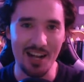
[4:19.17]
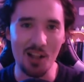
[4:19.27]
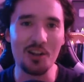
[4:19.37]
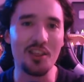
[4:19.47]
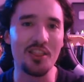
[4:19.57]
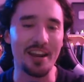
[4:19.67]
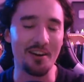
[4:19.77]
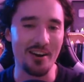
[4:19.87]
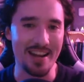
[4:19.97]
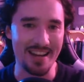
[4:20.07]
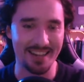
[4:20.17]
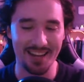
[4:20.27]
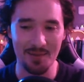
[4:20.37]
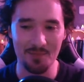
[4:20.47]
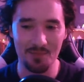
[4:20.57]
of theory.
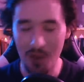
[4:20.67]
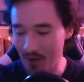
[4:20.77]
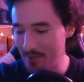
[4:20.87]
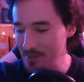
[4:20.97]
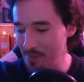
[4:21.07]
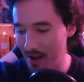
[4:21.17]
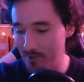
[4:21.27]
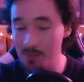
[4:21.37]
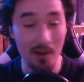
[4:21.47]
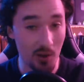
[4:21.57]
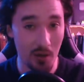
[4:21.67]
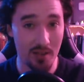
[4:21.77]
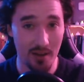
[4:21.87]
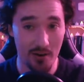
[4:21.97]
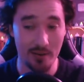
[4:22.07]
No, it was about queer
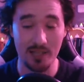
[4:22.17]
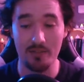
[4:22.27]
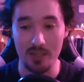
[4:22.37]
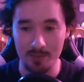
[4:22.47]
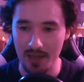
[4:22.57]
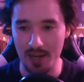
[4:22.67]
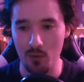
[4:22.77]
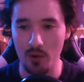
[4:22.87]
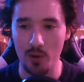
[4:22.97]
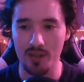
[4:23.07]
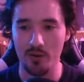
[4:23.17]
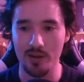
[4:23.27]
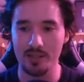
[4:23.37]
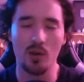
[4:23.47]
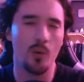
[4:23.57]
theory. It was kind of explaining what queer theory
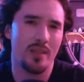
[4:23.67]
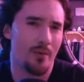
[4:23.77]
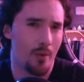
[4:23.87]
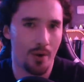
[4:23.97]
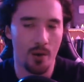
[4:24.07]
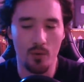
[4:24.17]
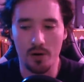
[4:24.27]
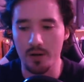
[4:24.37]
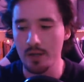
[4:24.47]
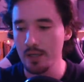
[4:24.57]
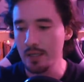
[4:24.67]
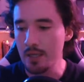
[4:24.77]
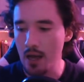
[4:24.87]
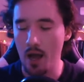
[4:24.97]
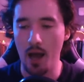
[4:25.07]
is, like Queer Theory
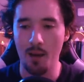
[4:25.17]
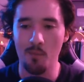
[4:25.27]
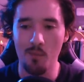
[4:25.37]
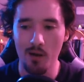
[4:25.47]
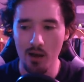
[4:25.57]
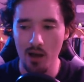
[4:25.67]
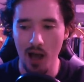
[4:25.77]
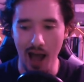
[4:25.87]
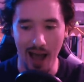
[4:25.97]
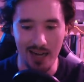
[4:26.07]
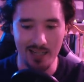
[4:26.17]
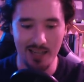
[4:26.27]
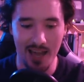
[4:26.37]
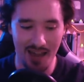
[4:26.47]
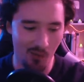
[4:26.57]
101, and
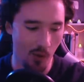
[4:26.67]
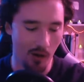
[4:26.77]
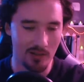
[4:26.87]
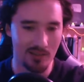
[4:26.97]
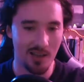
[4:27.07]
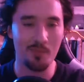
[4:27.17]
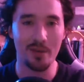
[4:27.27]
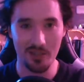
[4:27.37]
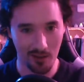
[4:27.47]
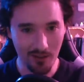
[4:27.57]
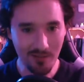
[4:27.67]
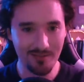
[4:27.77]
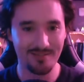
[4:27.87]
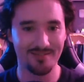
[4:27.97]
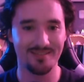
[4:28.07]
it was a musical.
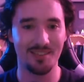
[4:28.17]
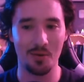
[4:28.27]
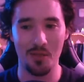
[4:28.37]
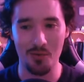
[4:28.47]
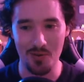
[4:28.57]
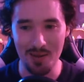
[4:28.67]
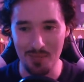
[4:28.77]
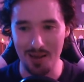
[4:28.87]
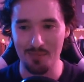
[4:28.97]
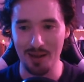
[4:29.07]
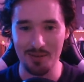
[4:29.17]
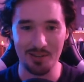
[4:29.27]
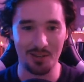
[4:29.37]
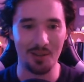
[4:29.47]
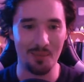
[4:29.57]
There were 3 big
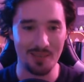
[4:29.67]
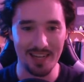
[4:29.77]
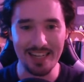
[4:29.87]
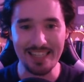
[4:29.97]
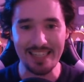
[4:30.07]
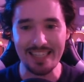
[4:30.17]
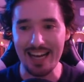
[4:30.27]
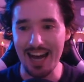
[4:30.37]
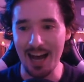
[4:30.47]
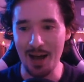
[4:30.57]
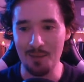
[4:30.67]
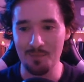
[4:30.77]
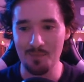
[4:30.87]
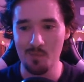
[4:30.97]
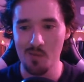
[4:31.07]
musical numbers in it, and